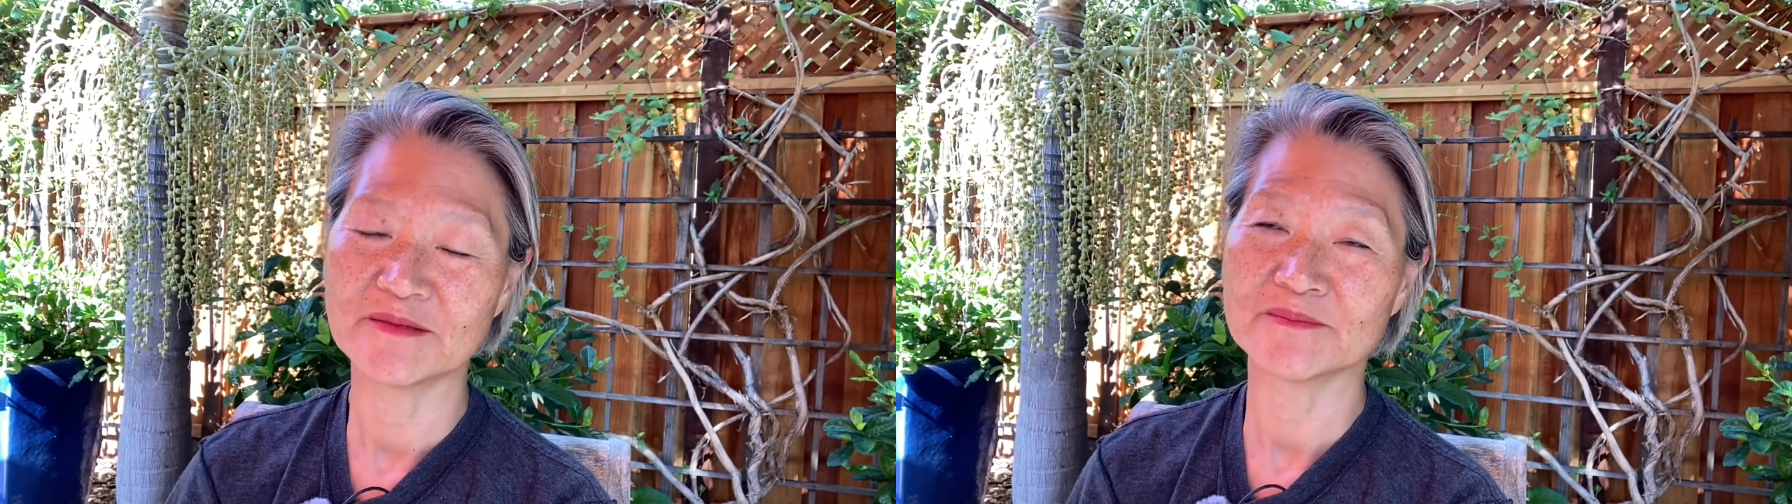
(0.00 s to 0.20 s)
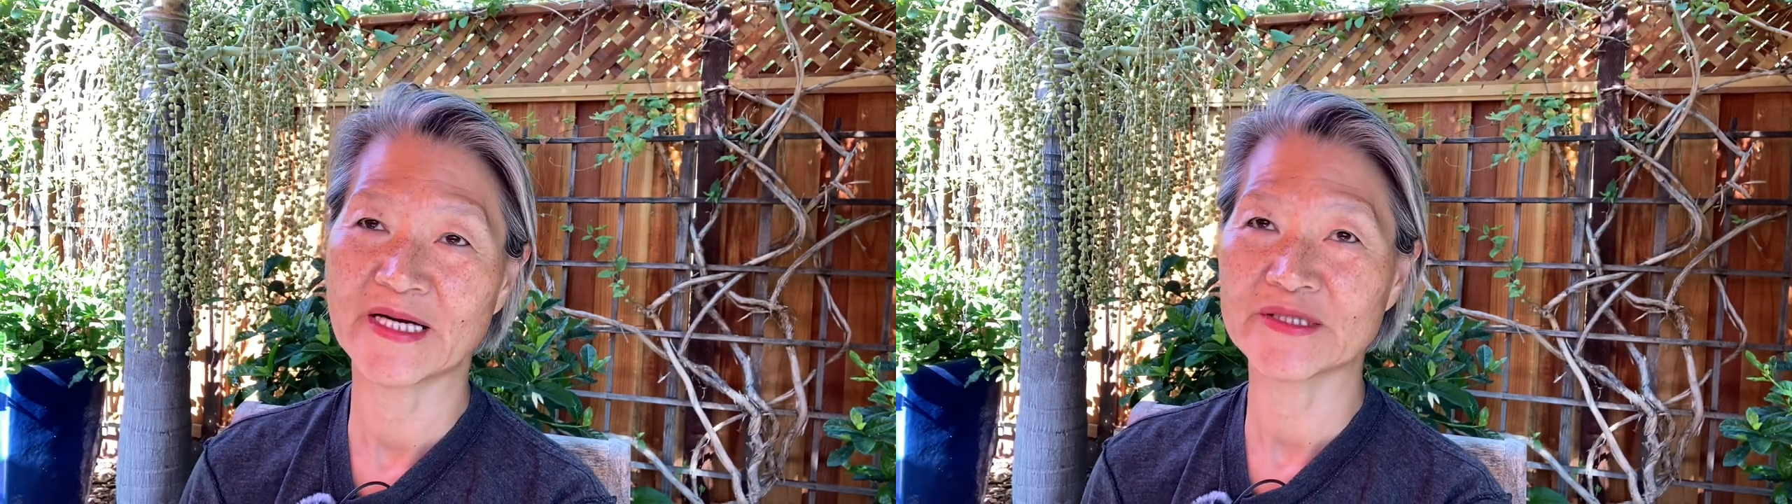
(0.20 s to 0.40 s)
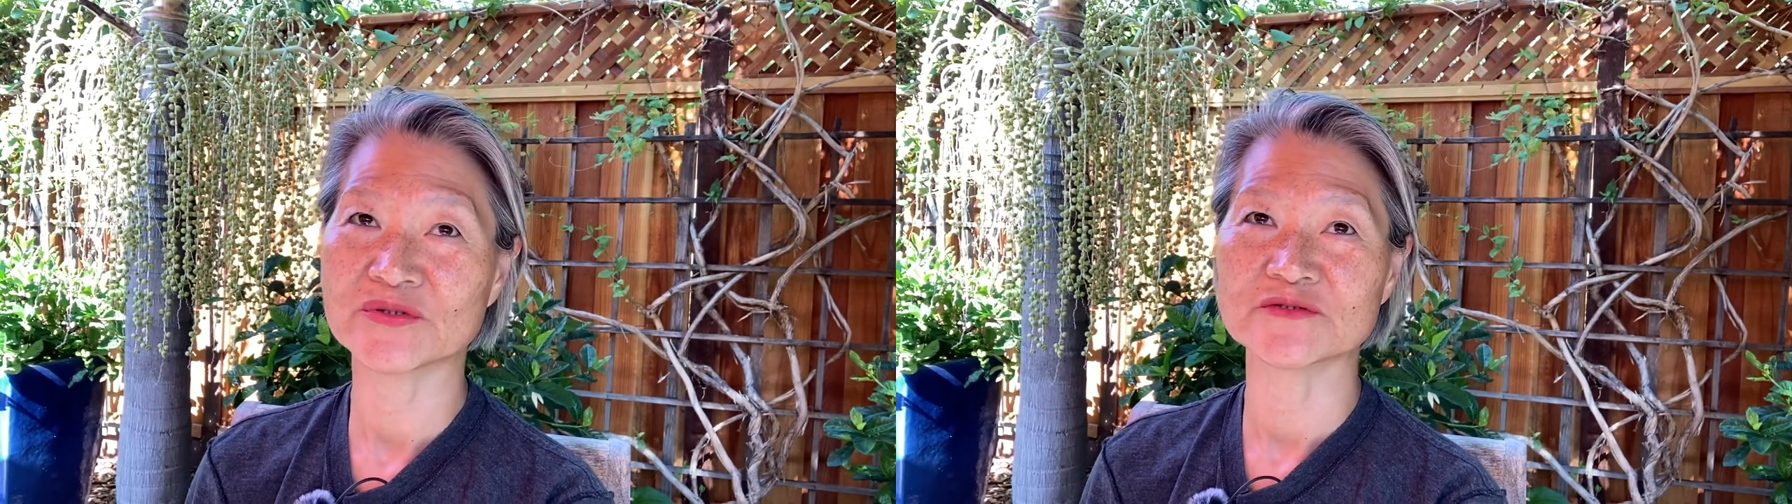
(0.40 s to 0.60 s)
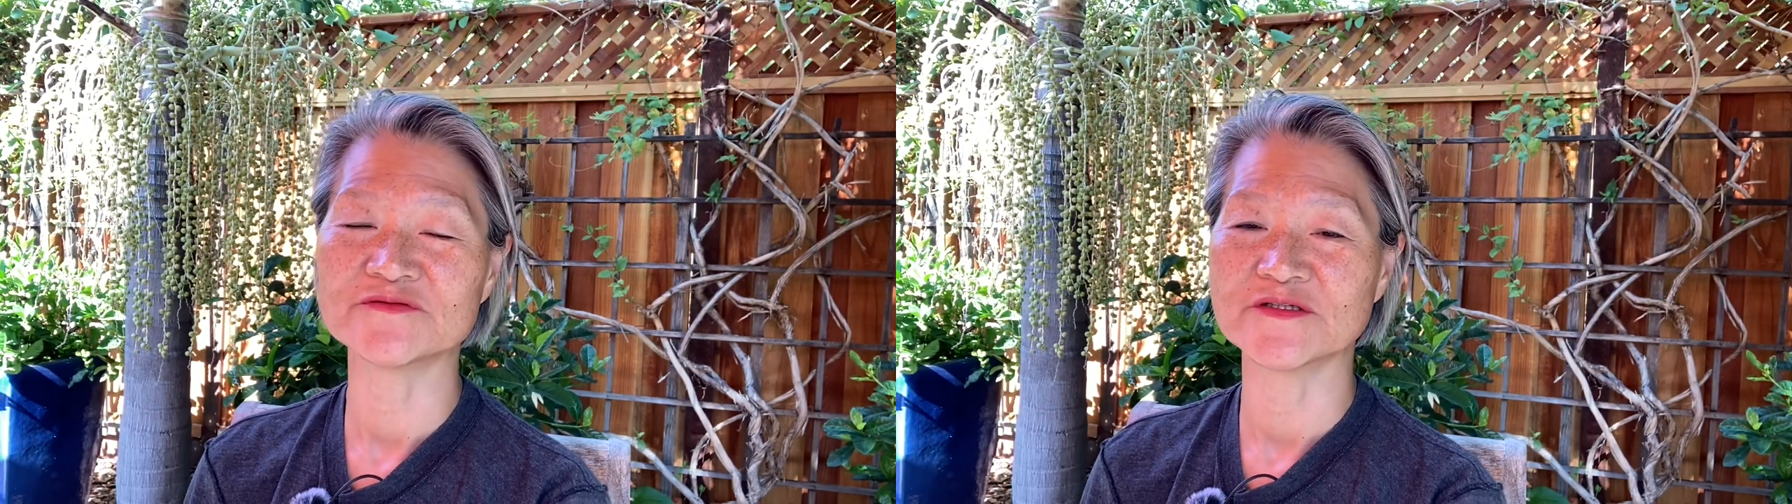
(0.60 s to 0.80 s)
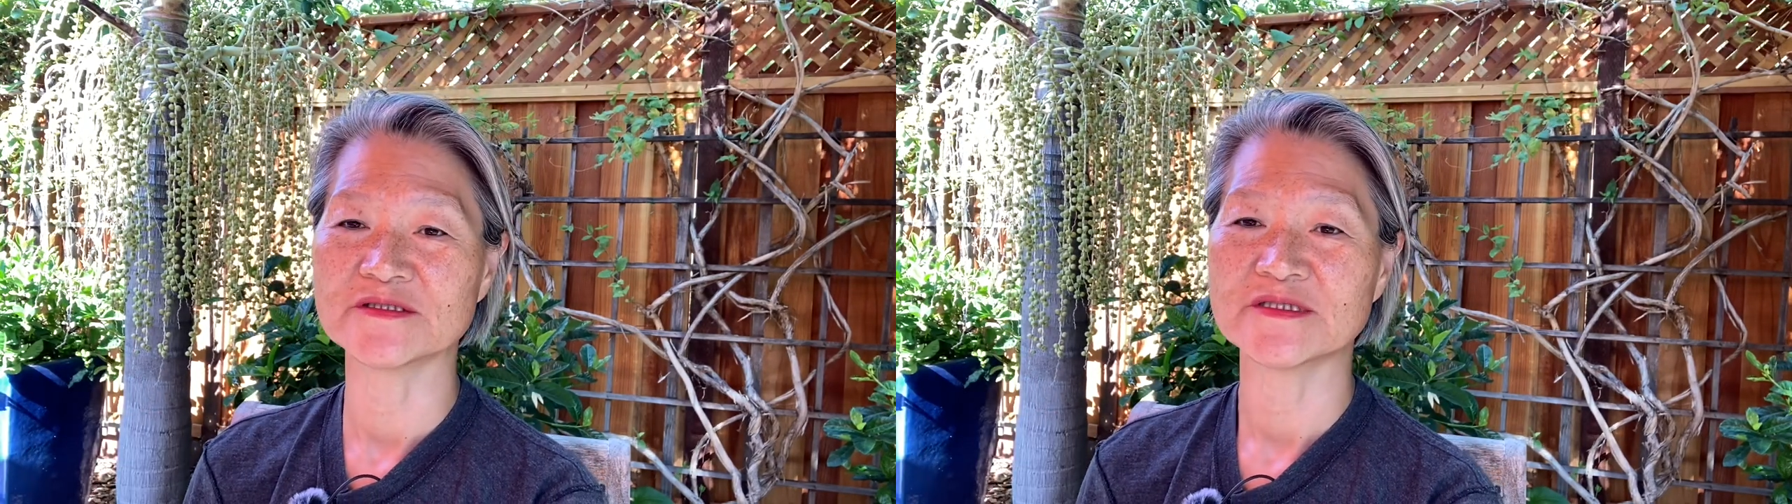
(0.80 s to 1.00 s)

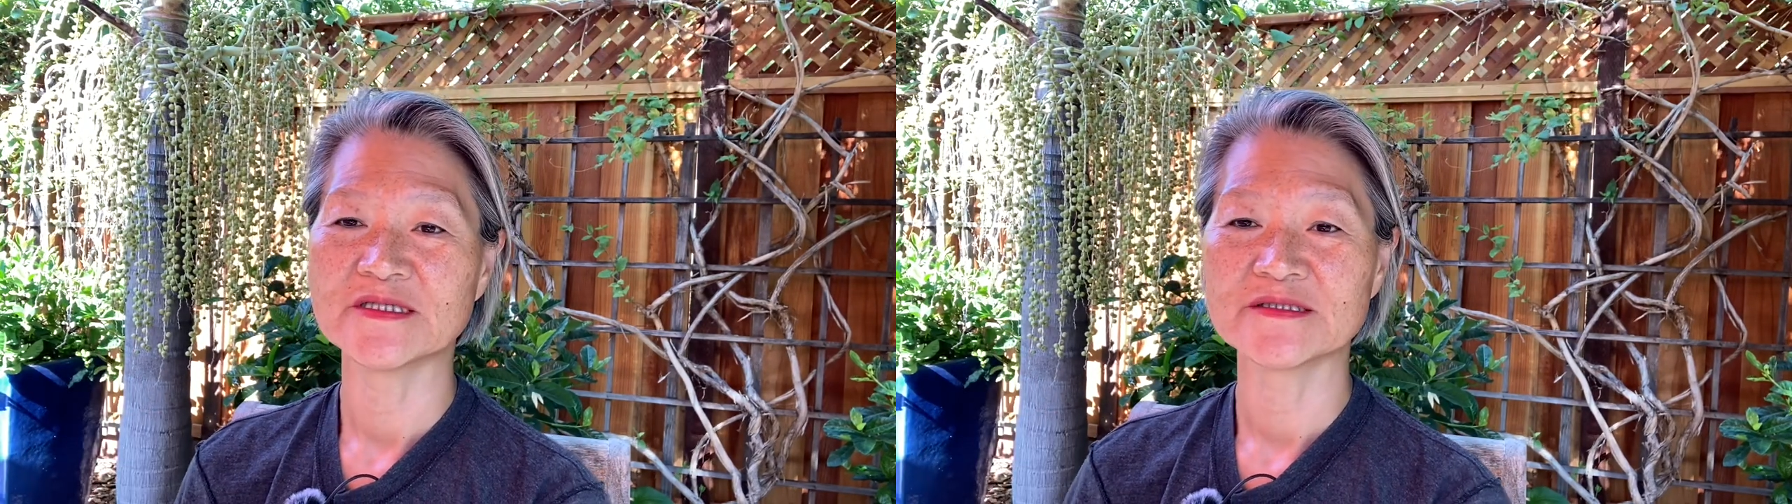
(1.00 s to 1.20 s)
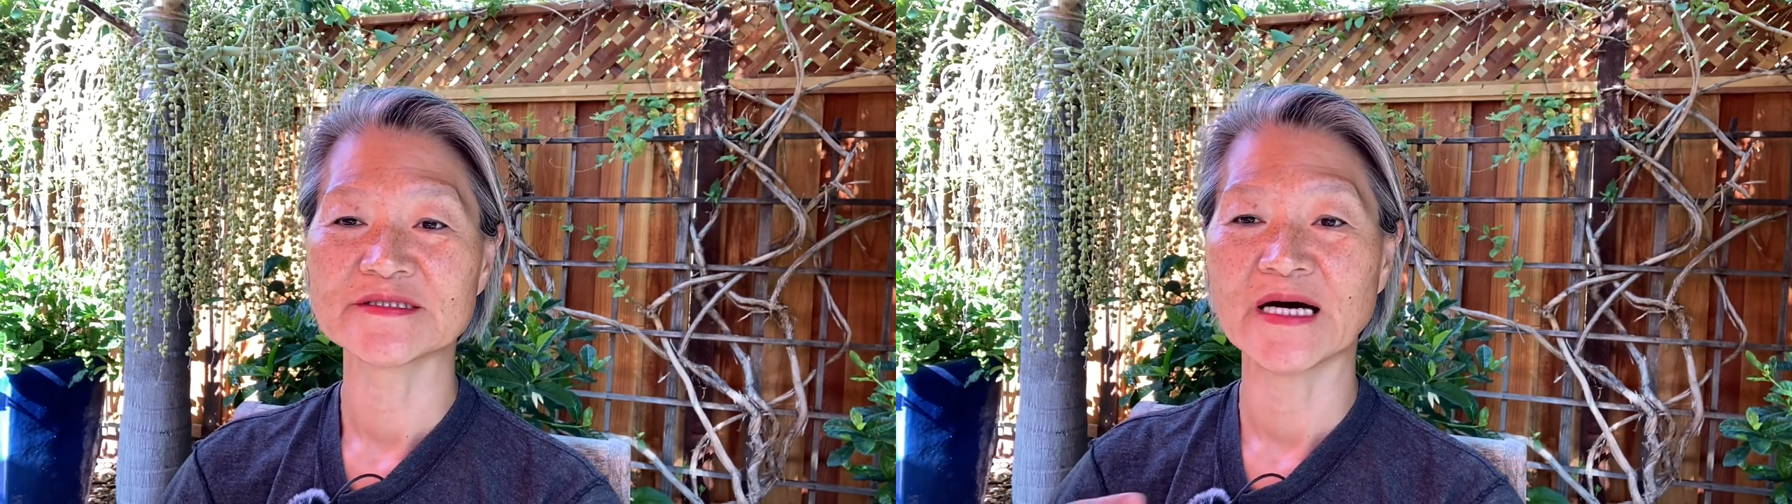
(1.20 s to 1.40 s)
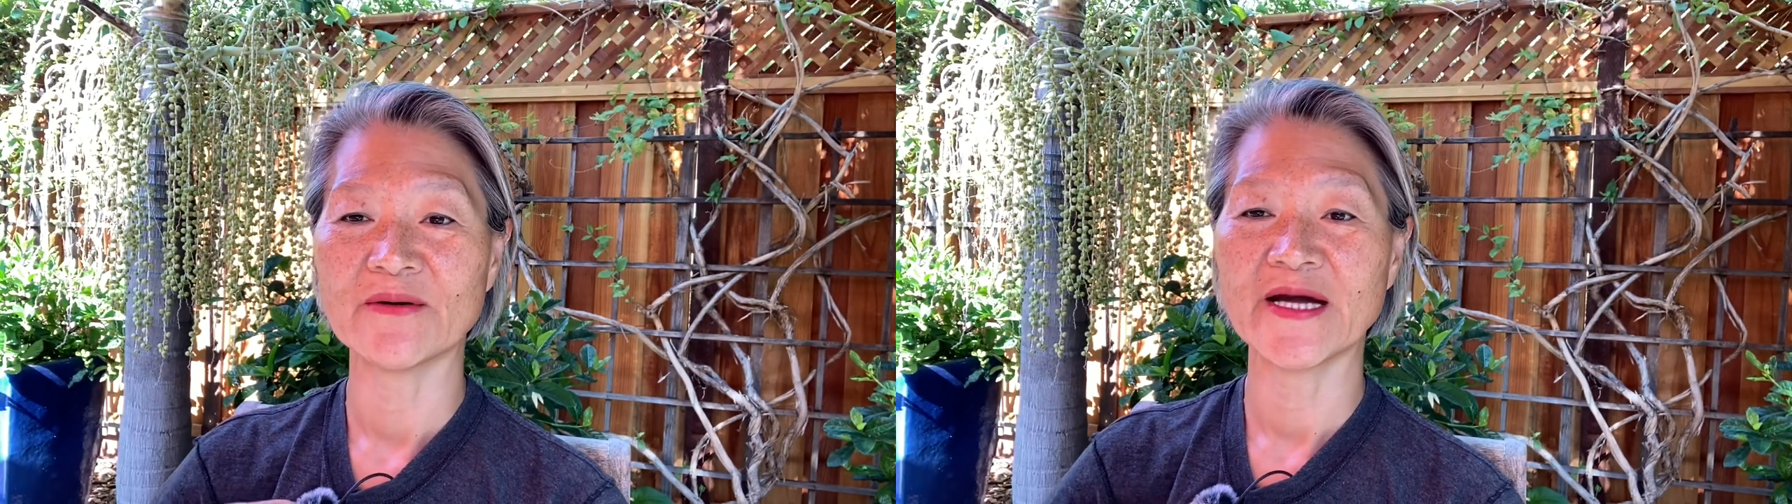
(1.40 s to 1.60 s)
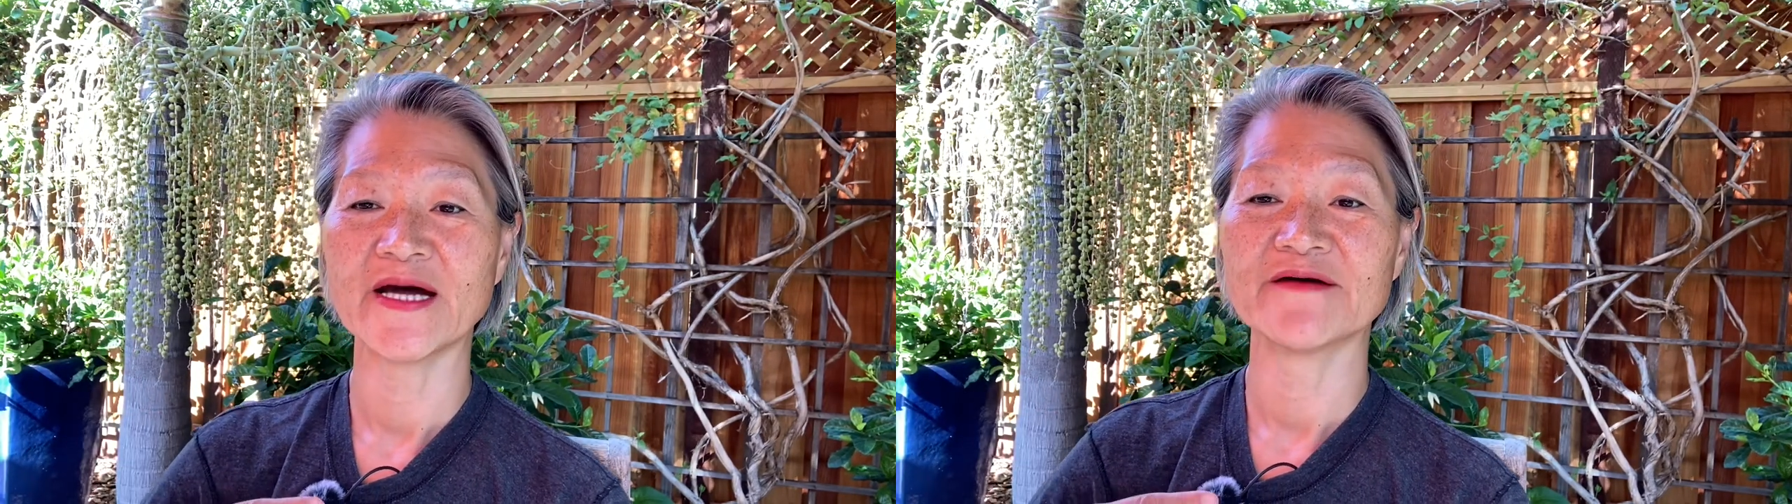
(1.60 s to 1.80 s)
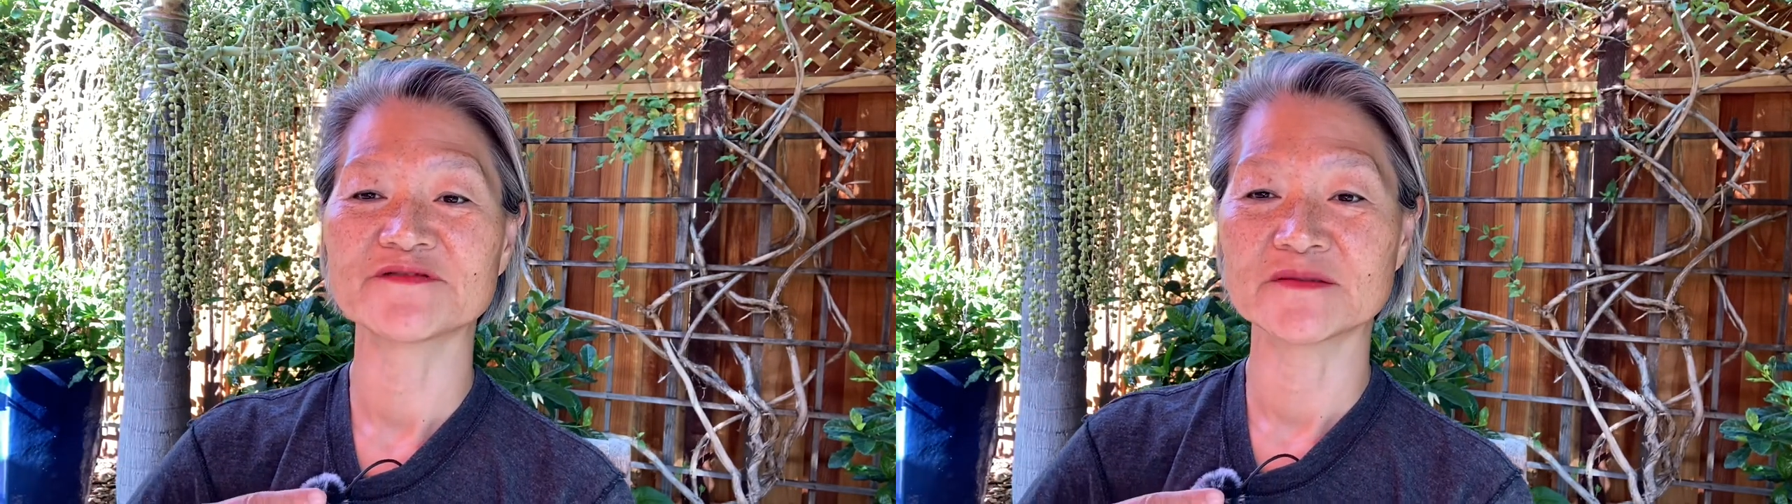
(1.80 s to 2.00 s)
microphone. Now I have the